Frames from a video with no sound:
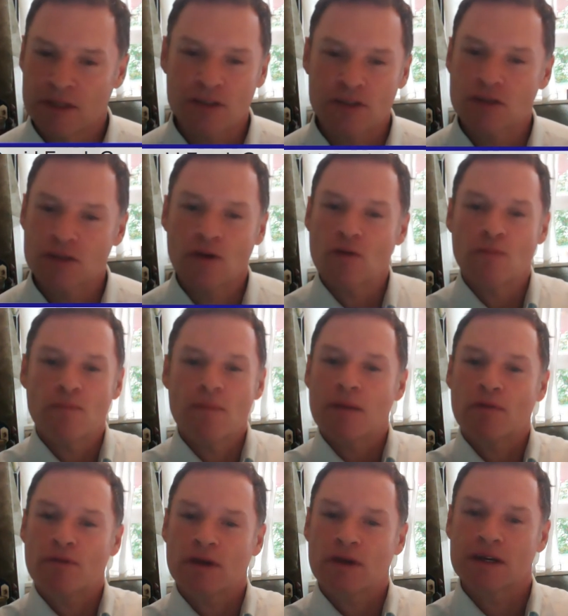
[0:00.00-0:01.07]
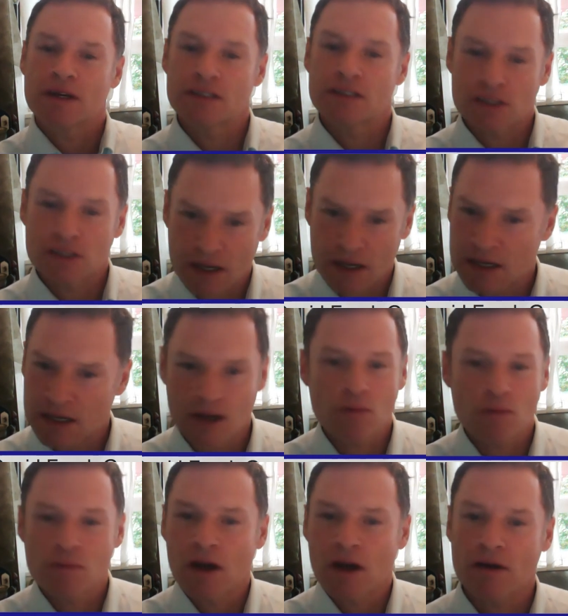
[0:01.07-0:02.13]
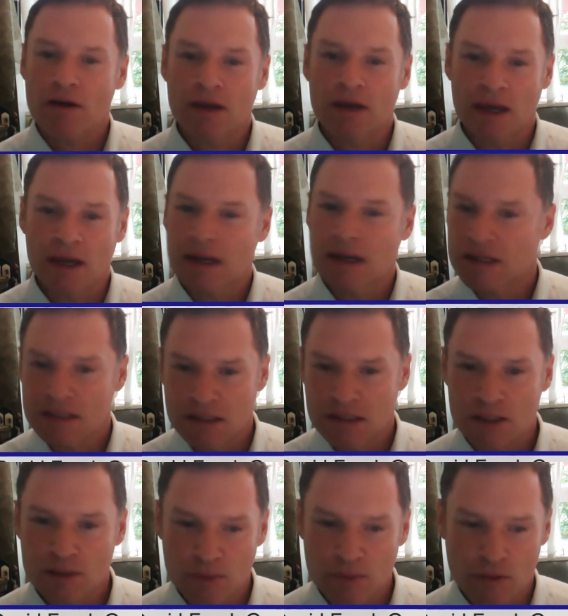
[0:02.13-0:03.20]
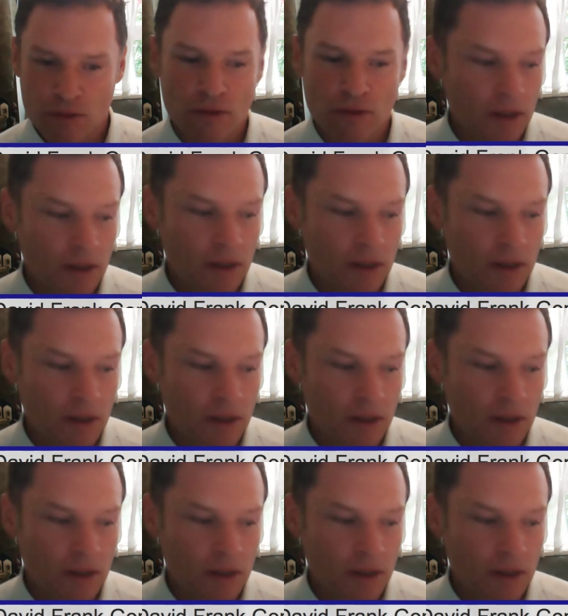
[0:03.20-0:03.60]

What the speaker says: No memory. It's just like, here we are again. Isn't this beautiful?